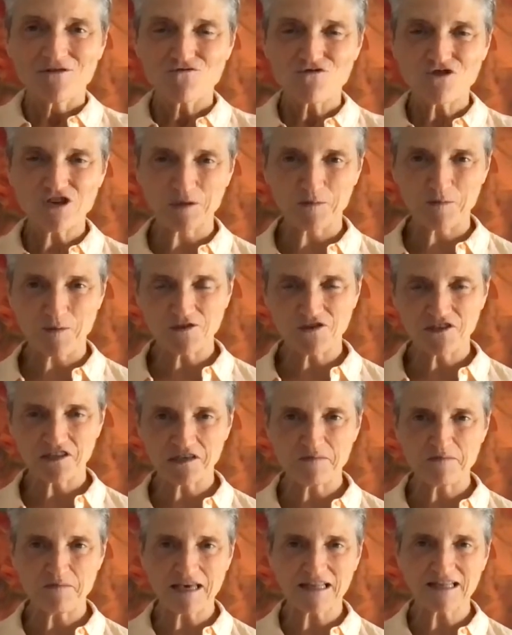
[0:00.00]

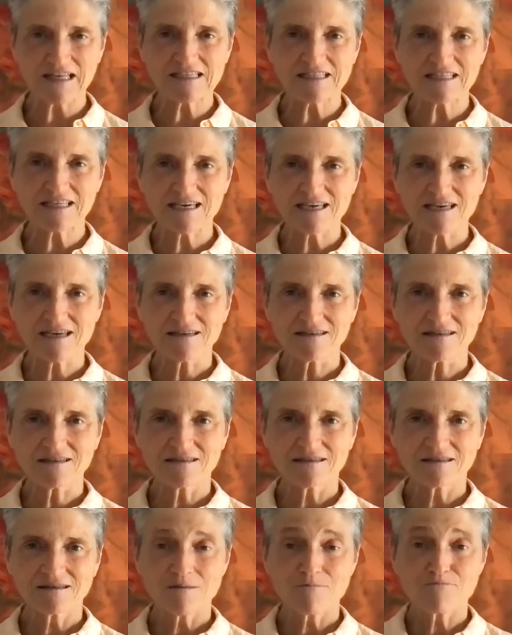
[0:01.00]
responsibility,
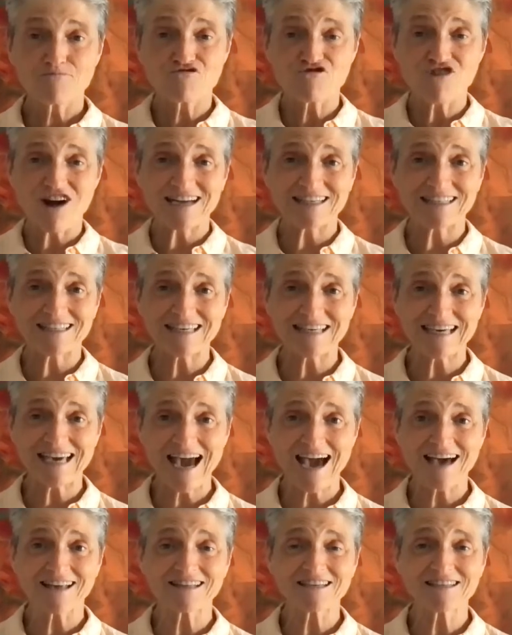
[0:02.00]

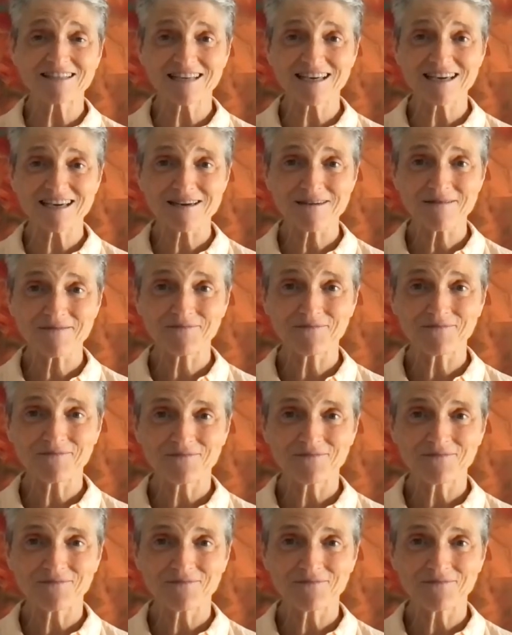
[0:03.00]
practicality,